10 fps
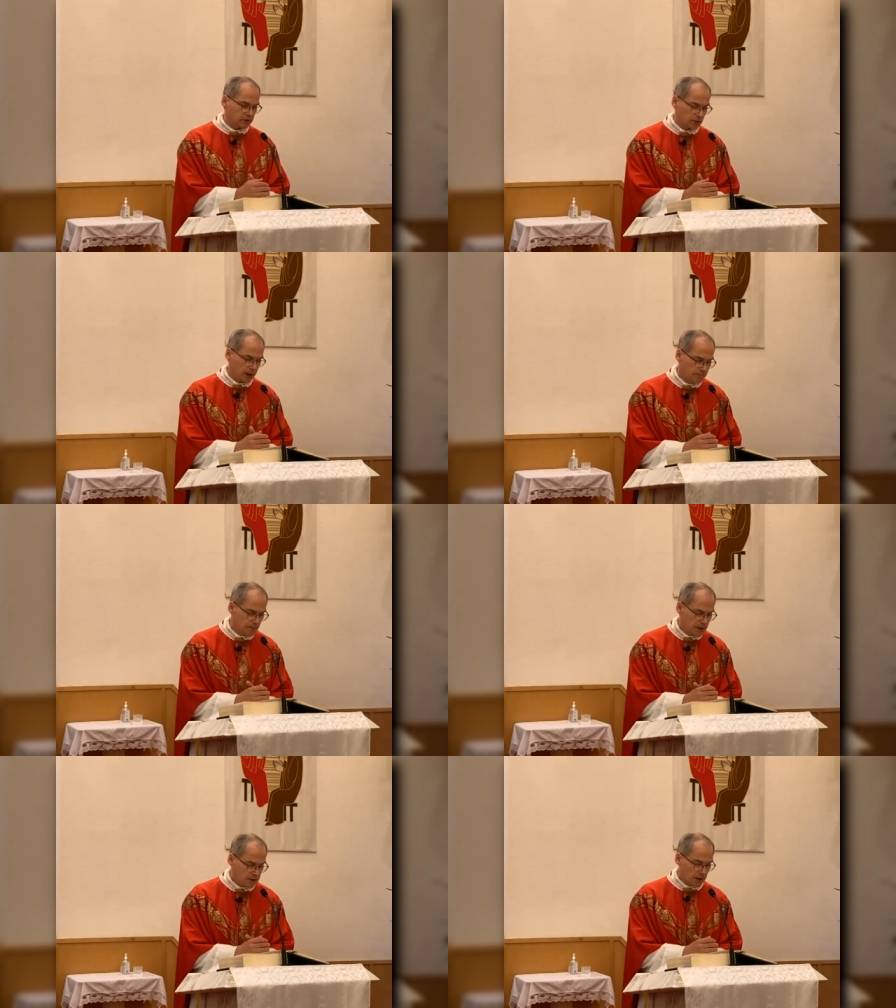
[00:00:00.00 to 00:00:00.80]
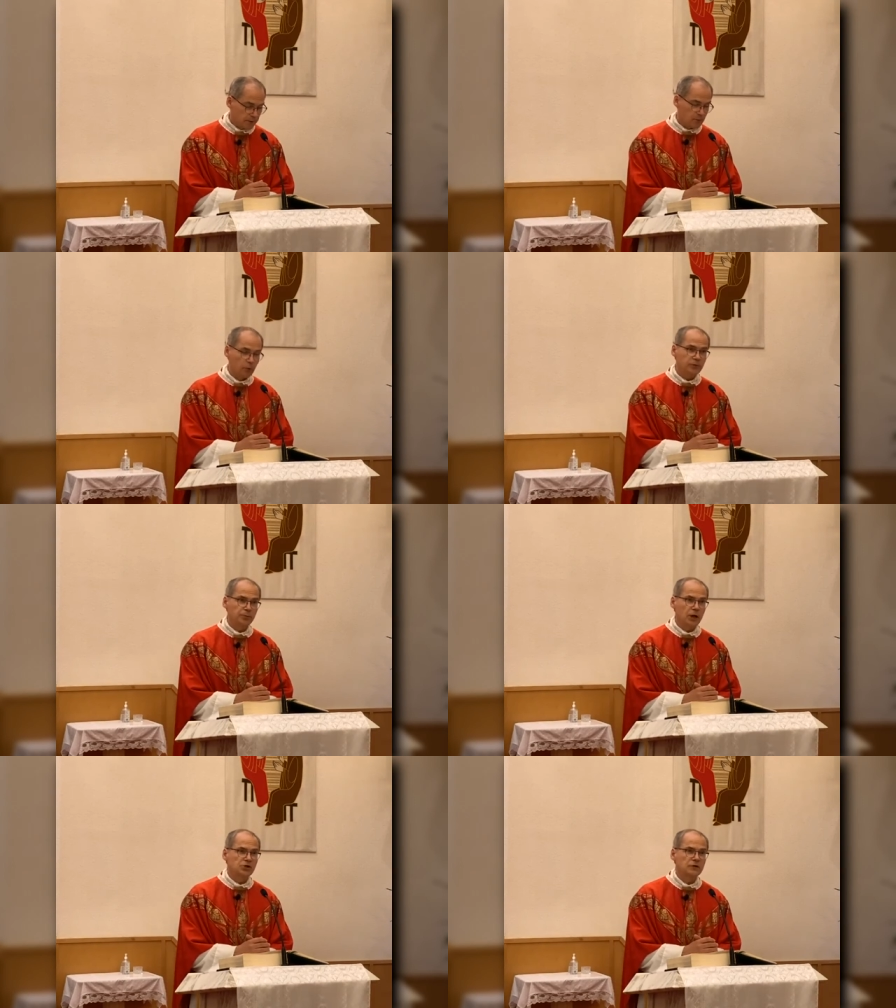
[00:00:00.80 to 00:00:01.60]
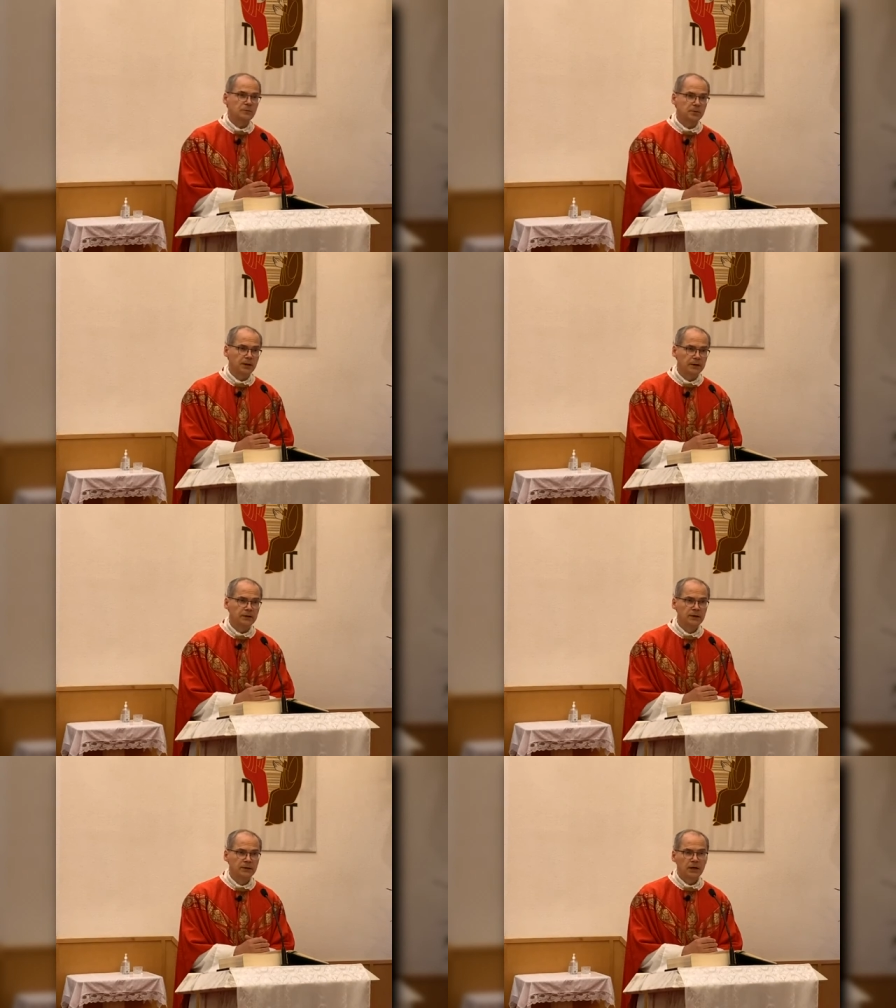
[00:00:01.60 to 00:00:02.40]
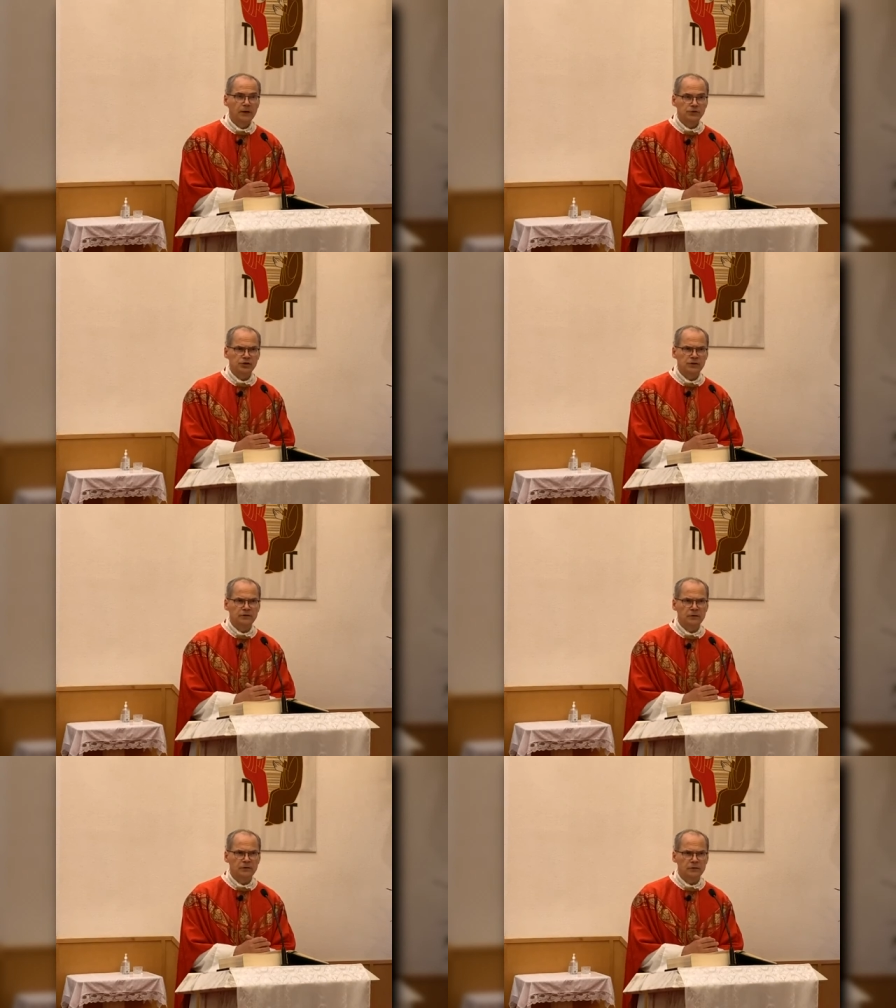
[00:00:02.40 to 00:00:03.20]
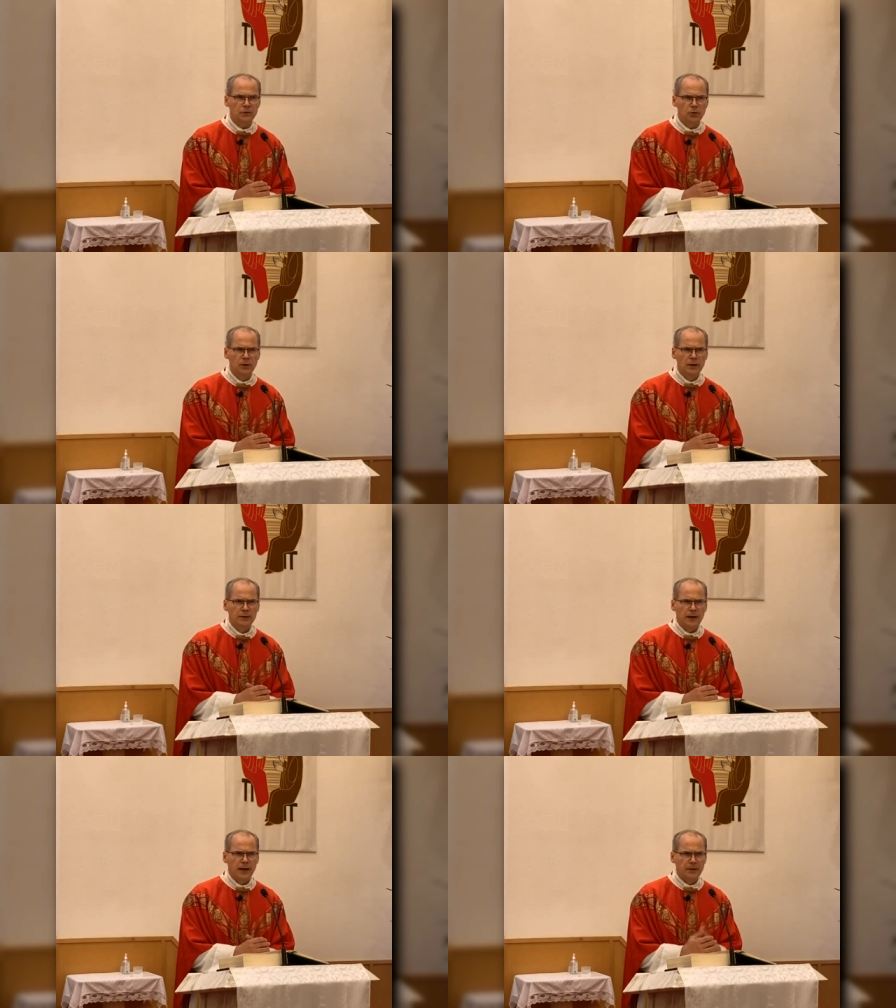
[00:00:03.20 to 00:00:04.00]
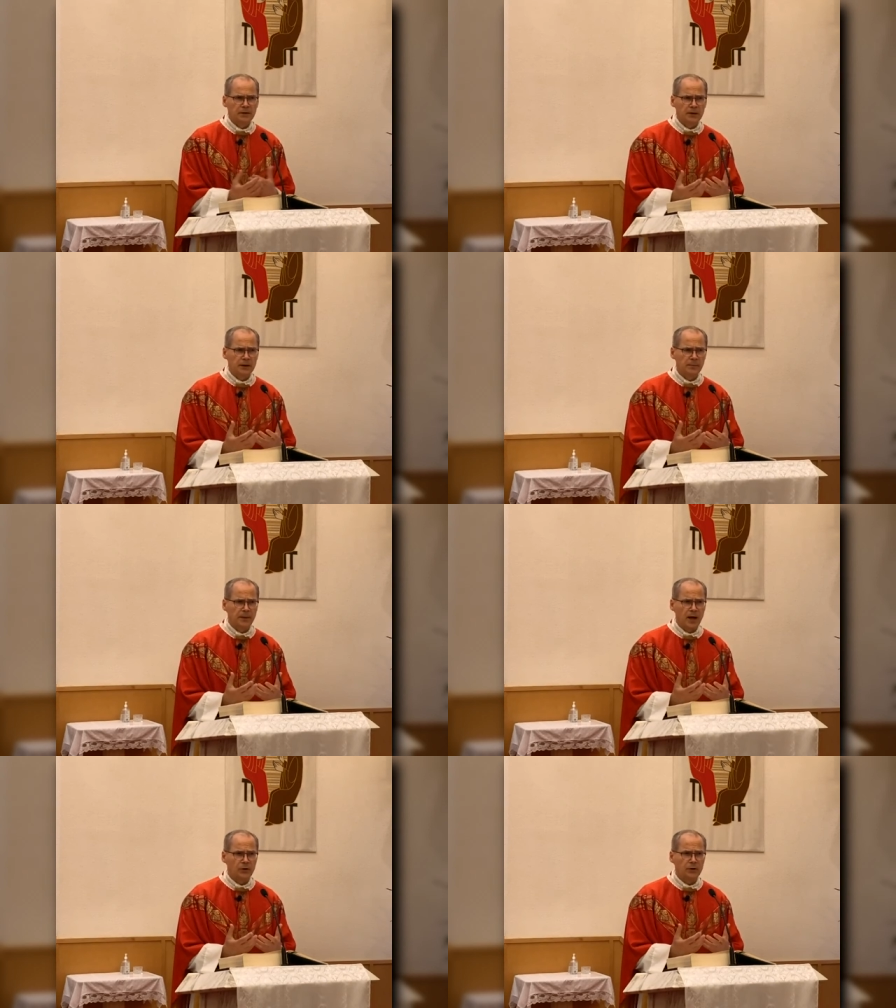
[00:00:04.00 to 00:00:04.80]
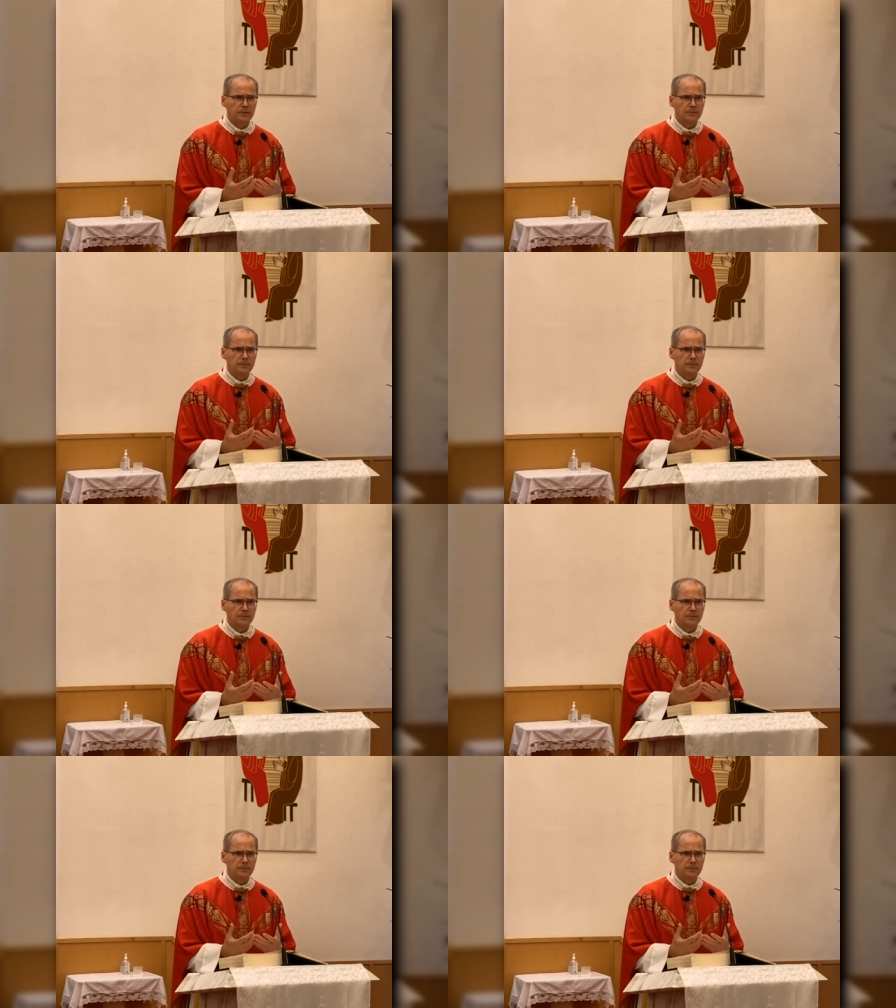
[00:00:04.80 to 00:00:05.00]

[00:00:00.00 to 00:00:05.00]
today of the most precious blood of Jesus. So, I mean, think about it.